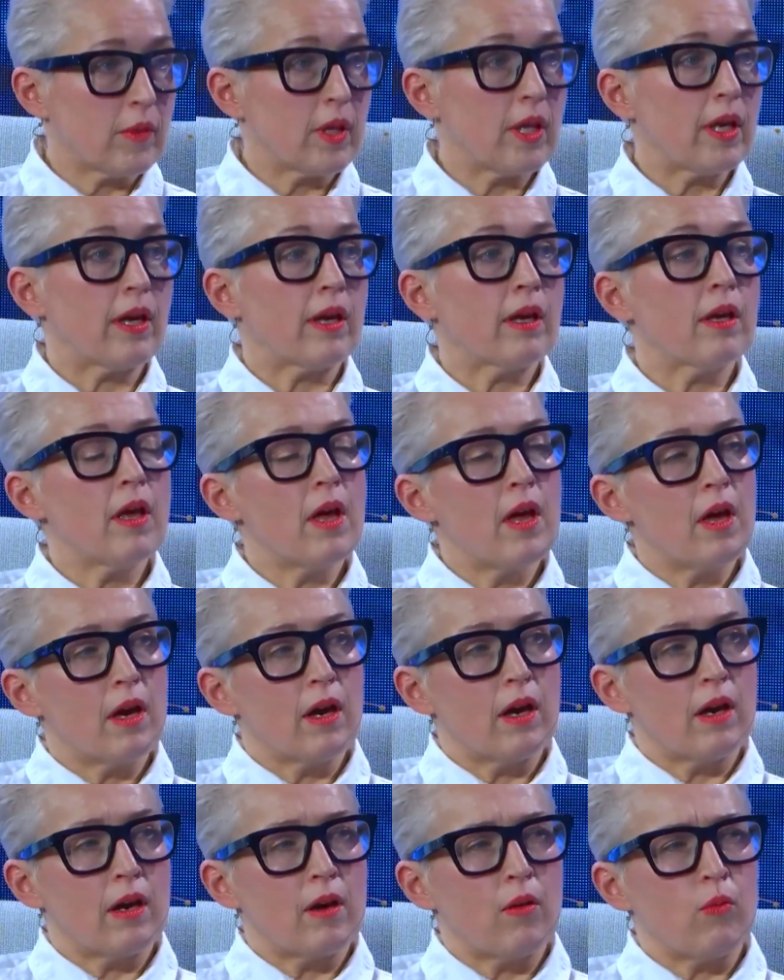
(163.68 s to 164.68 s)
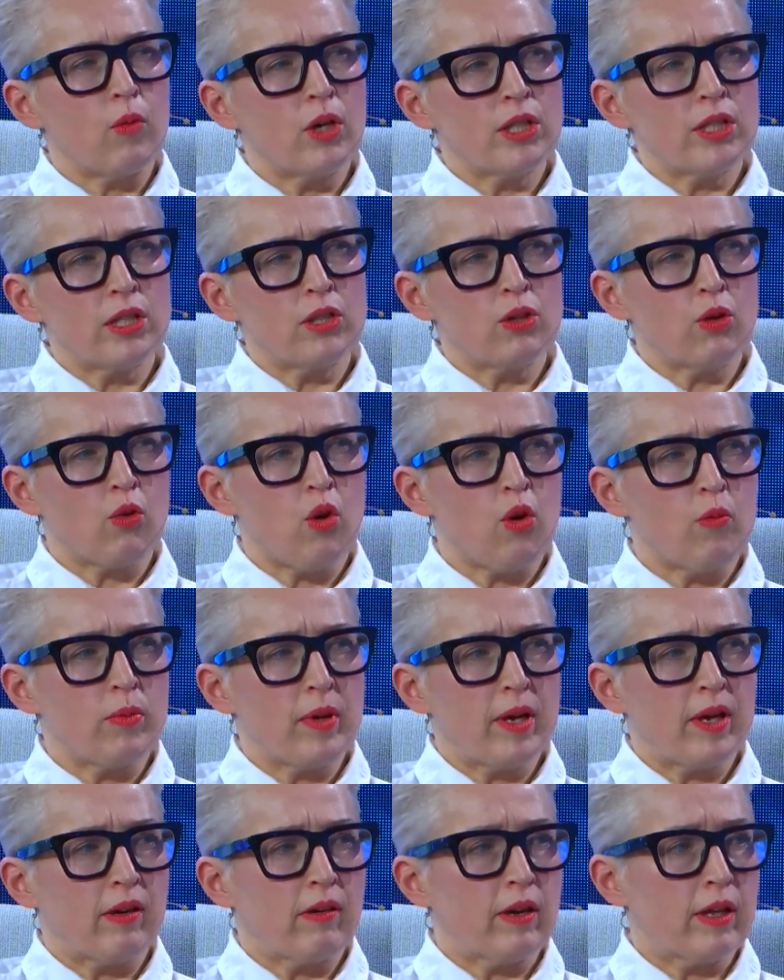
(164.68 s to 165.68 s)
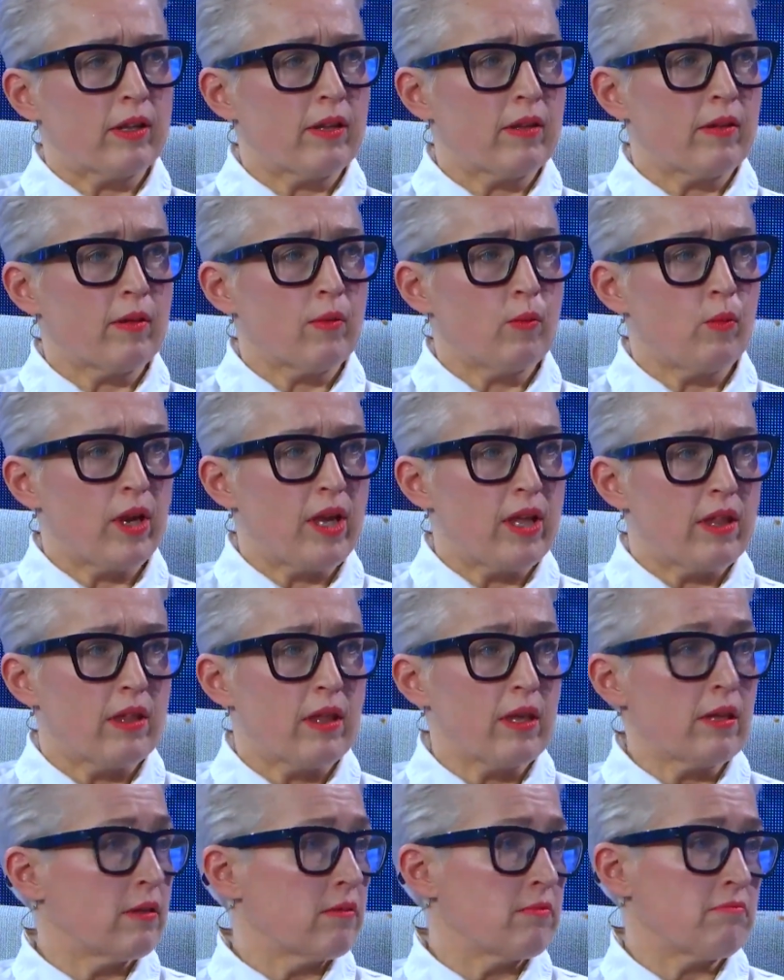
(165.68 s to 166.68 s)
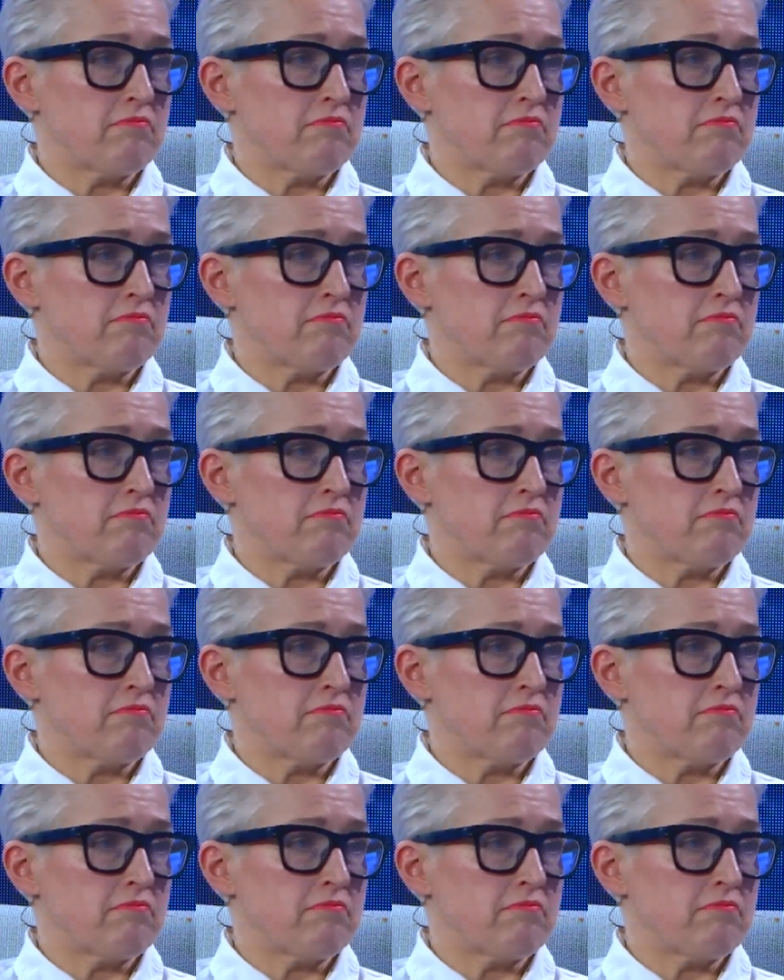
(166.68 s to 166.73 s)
Yeah. What did you compare it with?